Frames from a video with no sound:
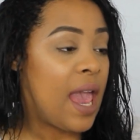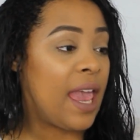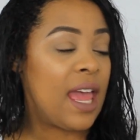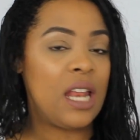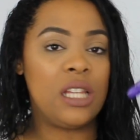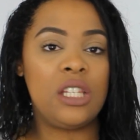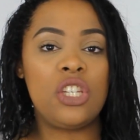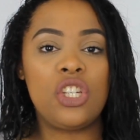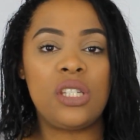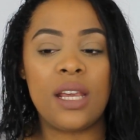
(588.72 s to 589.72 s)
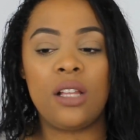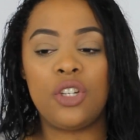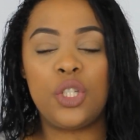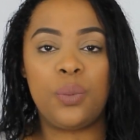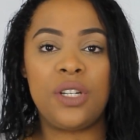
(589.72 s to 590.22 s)
And this is just like a
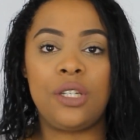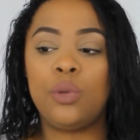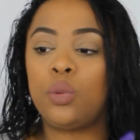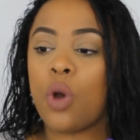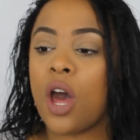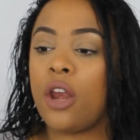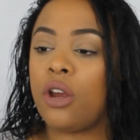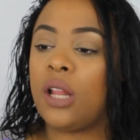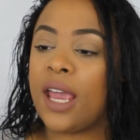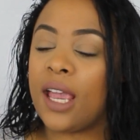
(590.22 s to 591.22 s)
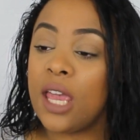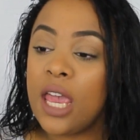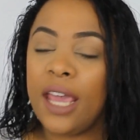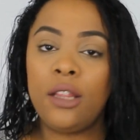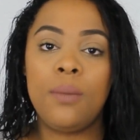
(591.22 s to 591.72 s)
little spritzer with water. Like,
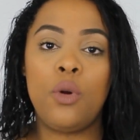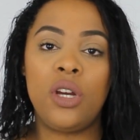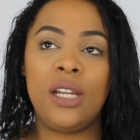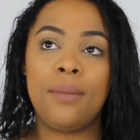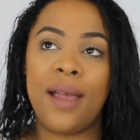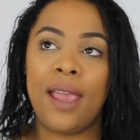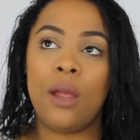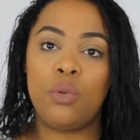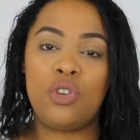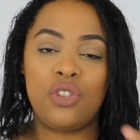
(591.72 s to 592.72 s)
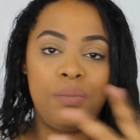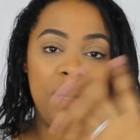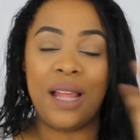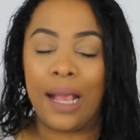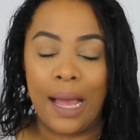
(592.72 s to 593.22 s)
in the morning my hair would just
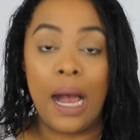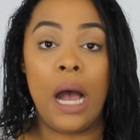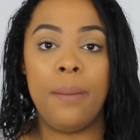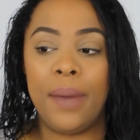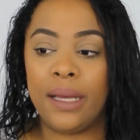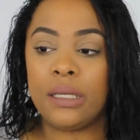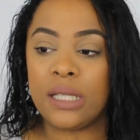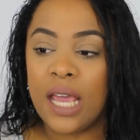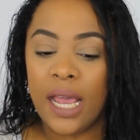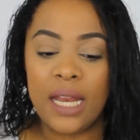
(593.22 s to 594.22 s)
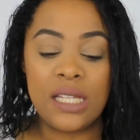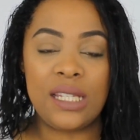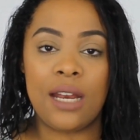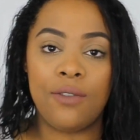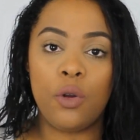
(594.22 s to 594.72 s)
be like a hot mess, and
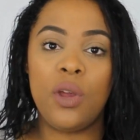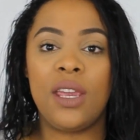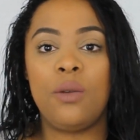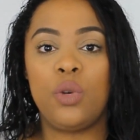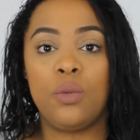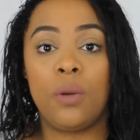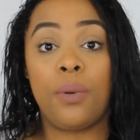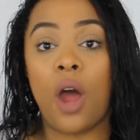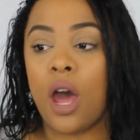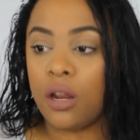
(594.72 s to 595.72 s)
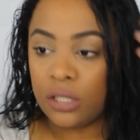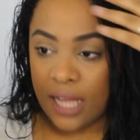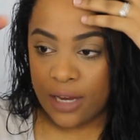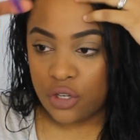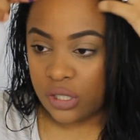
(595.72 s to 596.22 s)
instead of going in with more
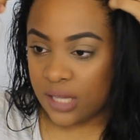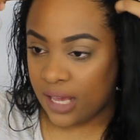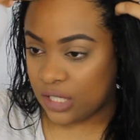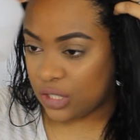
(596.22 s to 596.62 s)
product, I just like